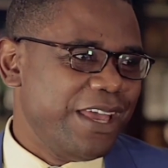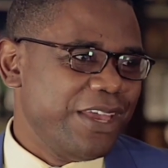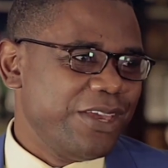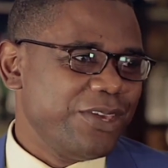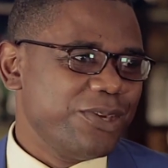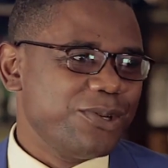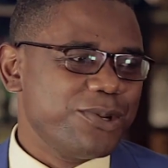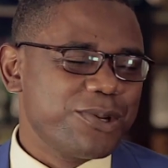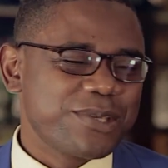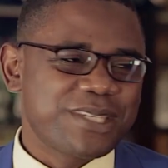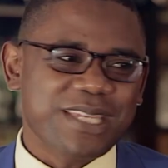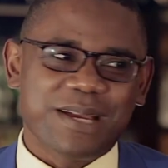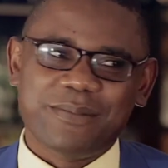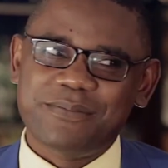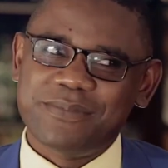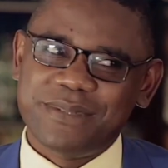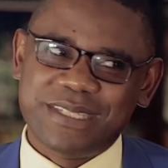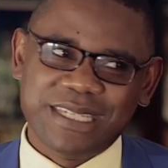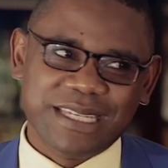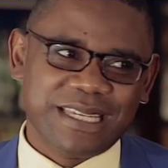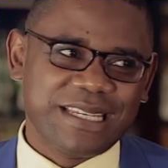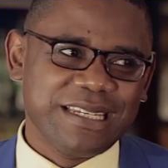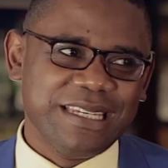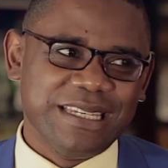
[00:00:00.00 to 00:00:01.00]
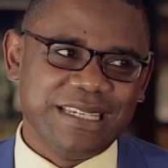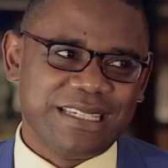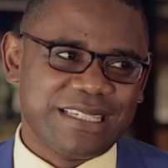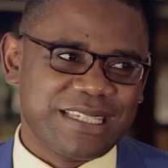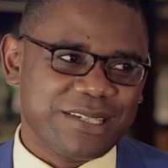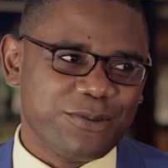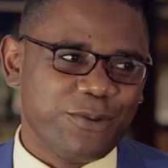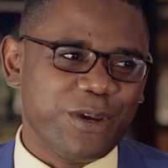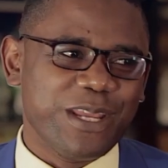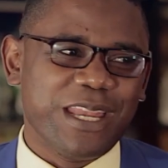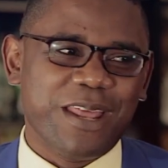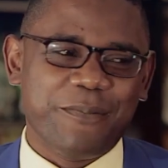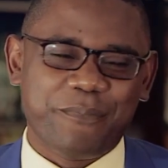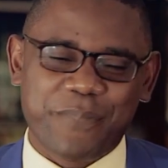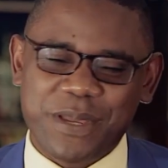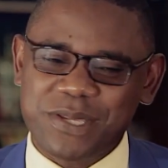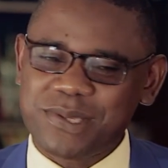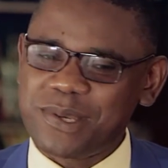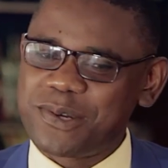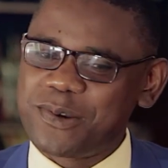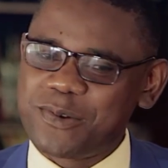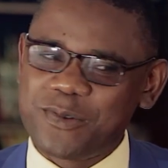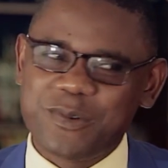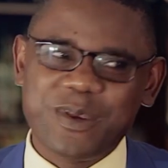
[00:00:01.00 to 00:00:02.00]
you know, some dignity. When a
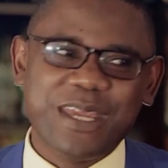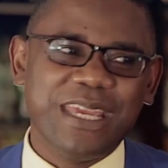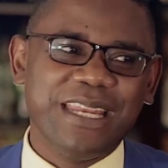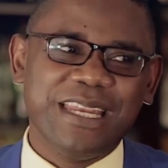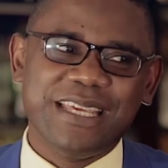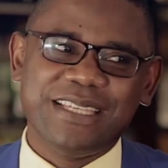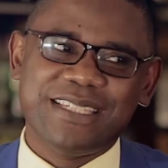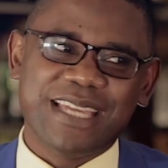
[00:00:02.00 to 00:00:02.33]
person really